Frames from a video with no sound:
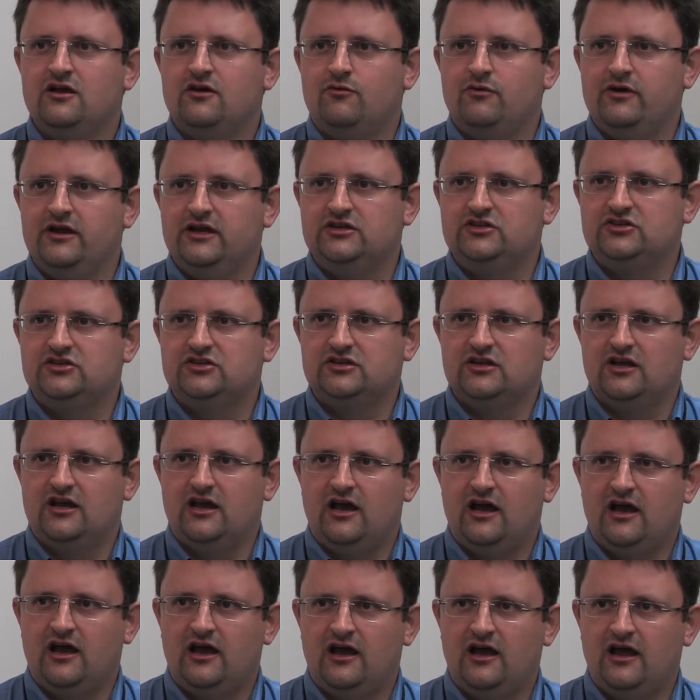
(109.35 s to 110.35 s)
which
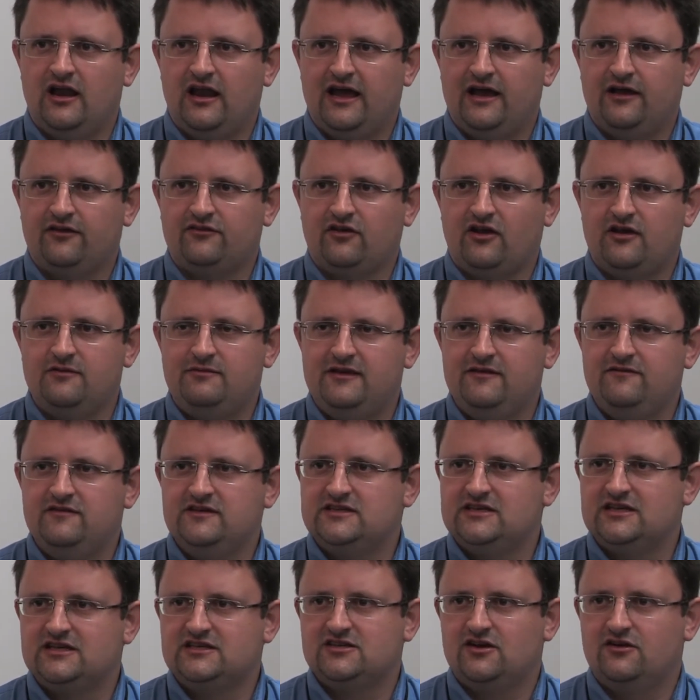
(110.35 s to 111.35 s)
uh, allows I P v
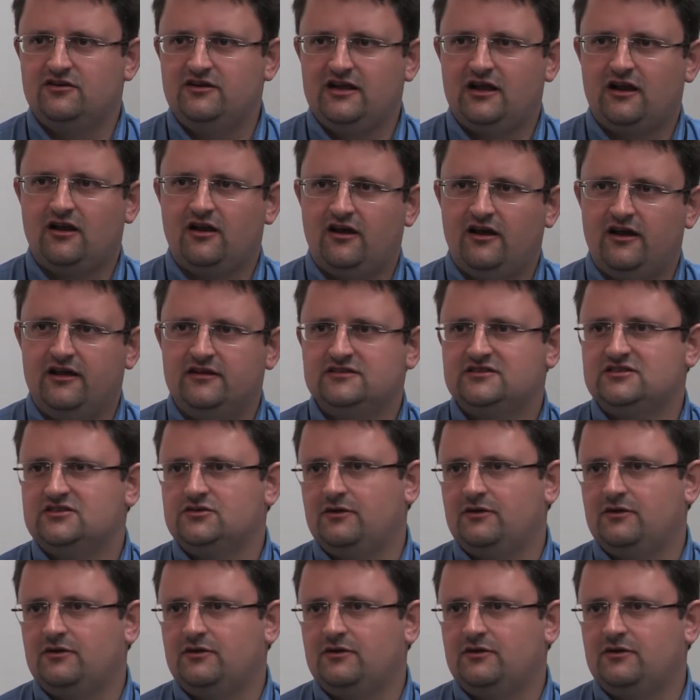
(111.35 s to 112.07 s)
six only clients